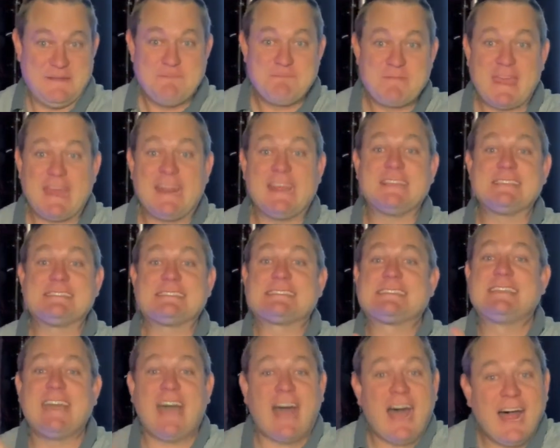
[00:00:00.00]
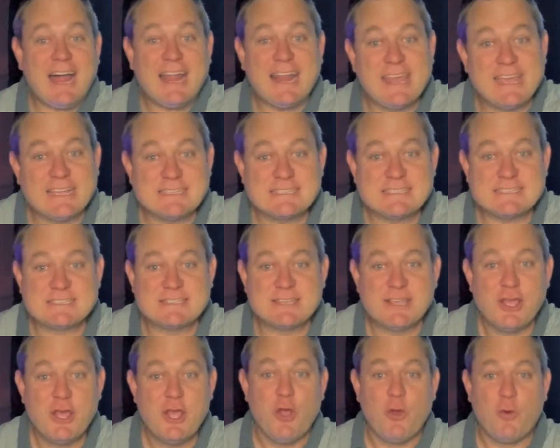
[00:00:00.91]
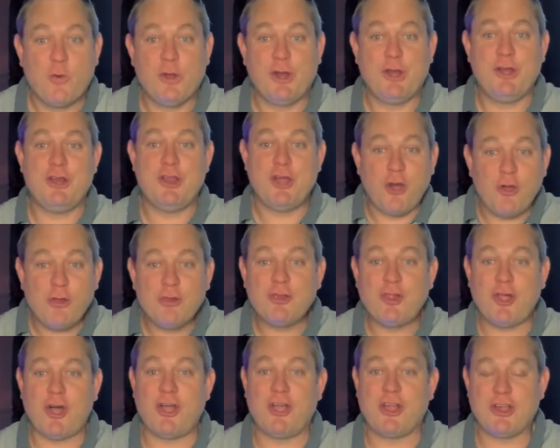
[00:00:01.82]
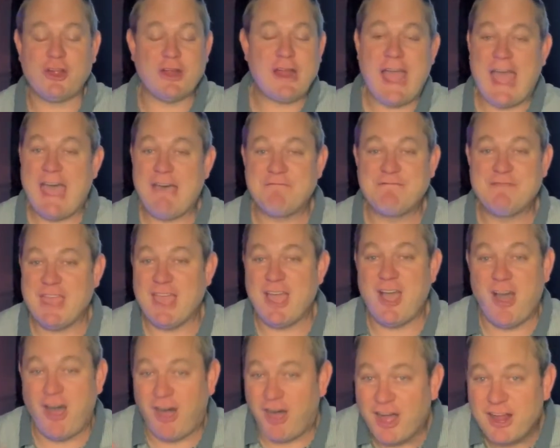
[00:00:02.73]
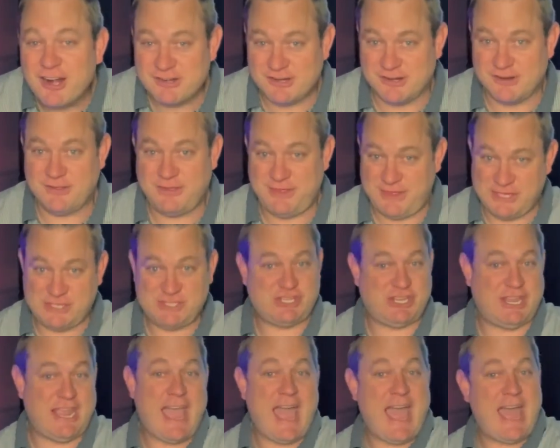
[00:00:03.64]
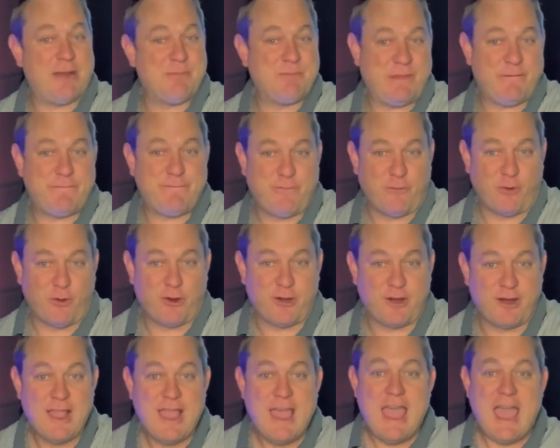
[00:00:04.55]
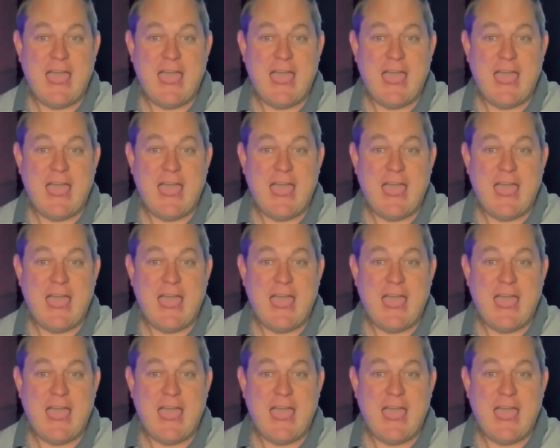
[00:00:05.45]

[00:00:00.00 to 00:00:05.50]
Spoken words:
that his goddess would no longer have the honor that she had before,